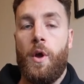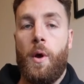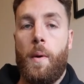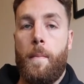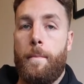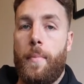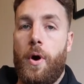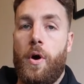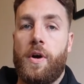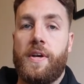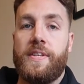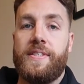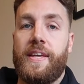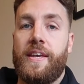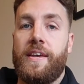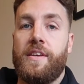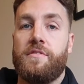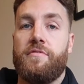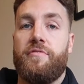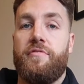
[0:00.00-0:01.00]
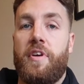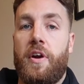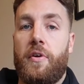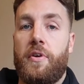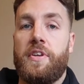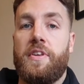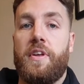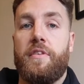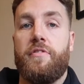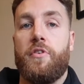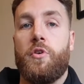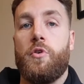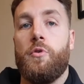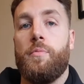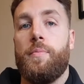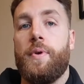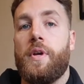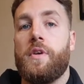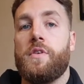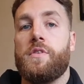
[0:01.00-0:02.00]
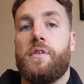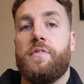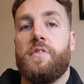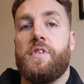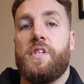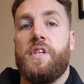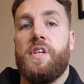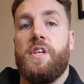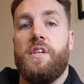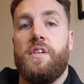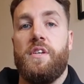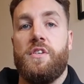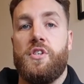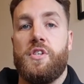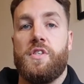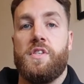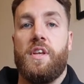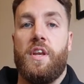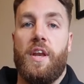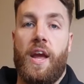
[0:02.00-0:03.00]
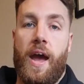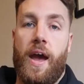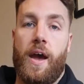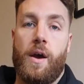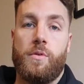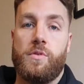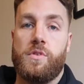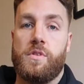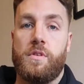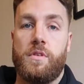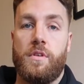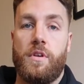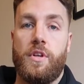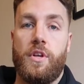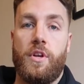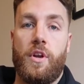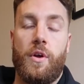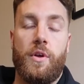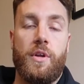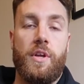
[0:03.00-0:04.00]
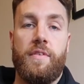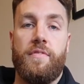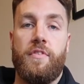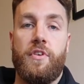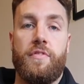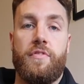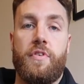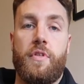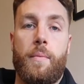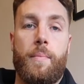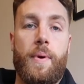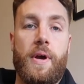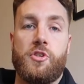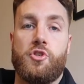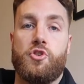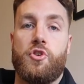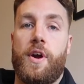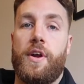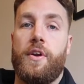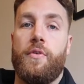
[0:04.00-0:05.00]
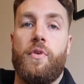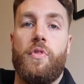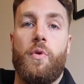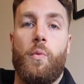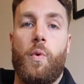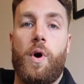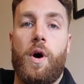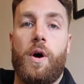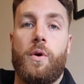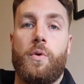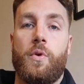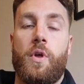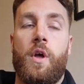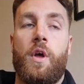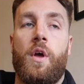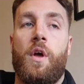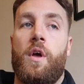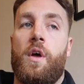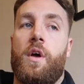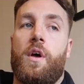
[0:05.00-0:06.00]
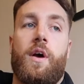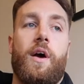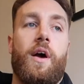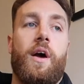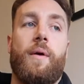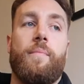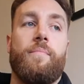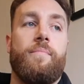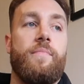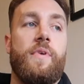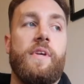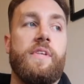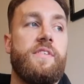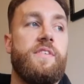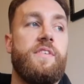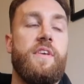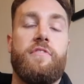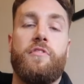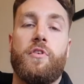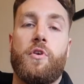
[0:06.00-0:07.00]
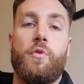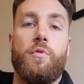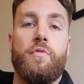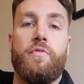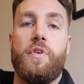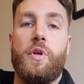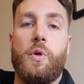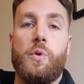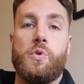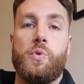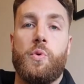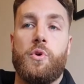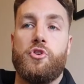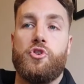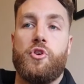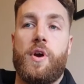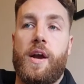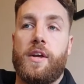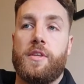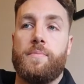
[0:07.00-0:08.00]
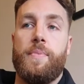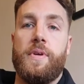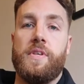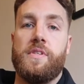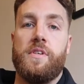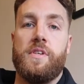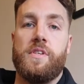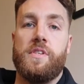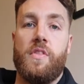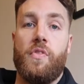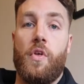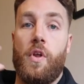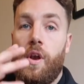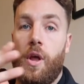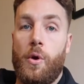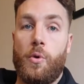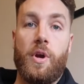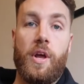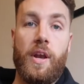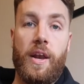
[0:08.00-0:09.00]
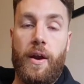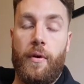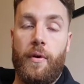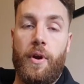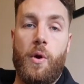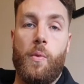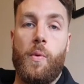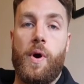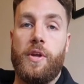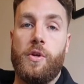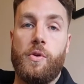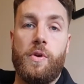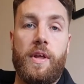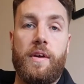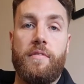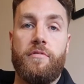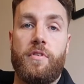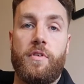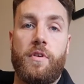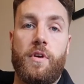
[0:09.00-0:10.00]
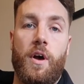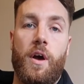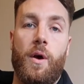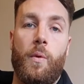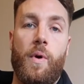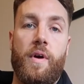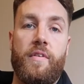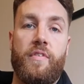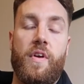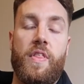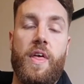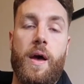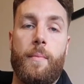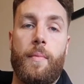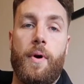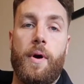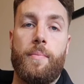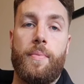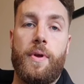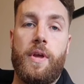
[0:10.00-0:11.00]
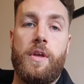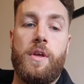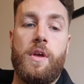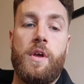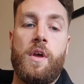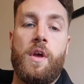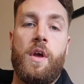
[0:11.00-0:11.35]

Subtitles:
Marketing is very difficult because obviously you're just in your house, and even if you're the best trainer in the world, it's difficult for you to attract business in the local area where you live, wherever that might be.